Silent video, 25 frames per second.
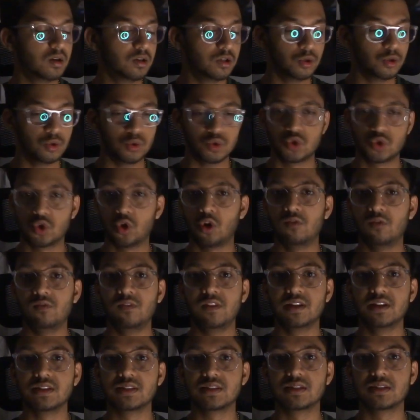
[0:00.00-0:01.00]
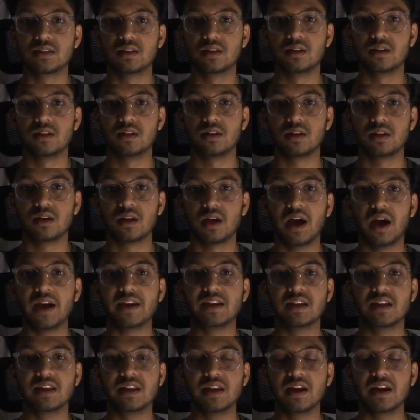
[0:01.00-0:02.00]
To solve this, I
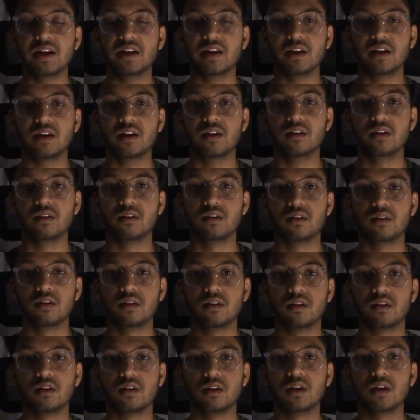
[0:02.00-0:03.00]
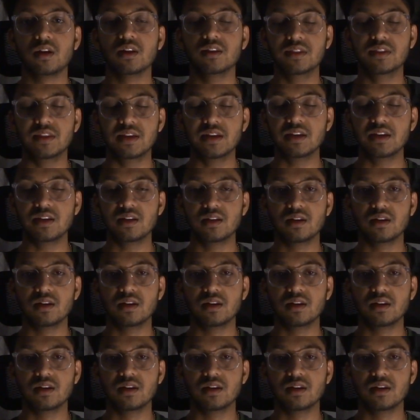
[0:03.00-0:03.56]
created the